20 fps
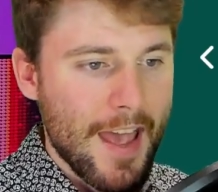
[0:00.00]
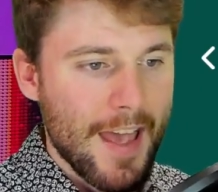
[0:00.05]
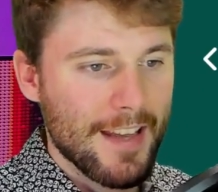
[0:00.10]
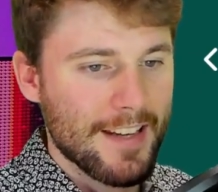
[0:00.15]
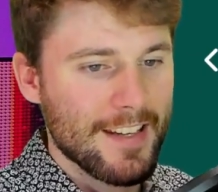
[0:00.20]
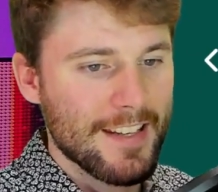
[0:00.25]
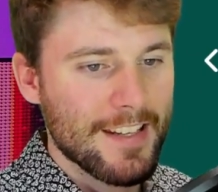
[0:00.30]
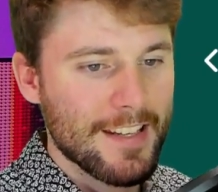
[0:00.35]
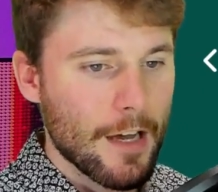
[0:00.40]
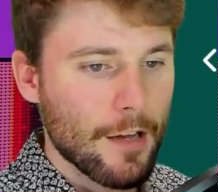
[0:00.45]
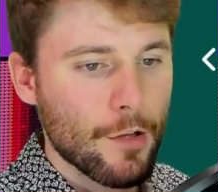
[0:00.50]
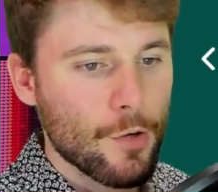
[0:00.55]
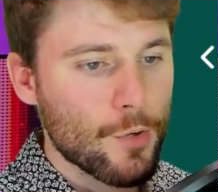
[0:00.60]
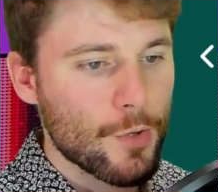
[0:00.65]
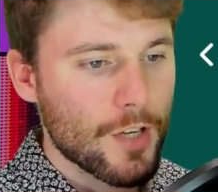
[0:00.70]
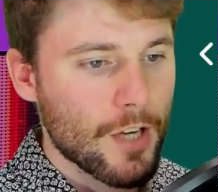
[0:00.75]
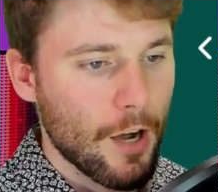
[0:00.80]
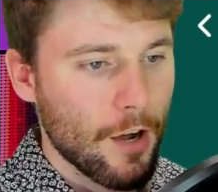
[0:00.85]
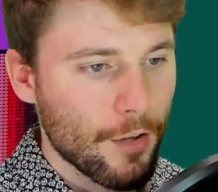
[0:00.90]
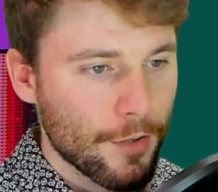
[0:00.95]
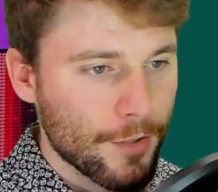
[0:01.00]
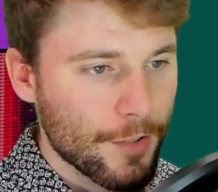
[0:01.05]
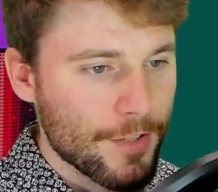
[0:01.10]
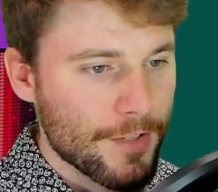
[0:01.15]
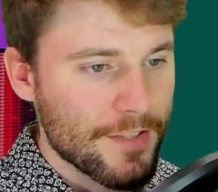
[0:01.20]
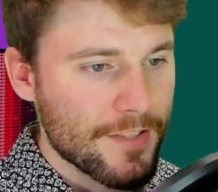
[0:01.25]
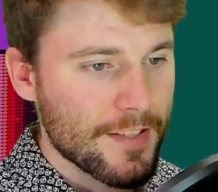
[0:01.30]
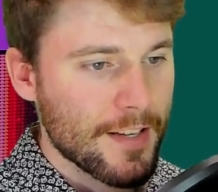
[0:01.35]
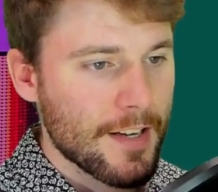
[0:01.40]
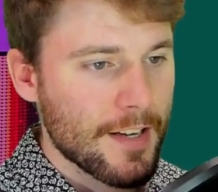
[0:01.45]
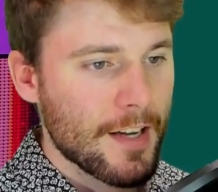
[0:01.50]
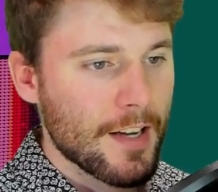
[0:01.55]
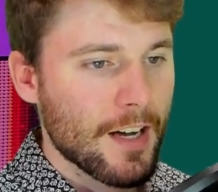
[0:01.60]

and yellow colors.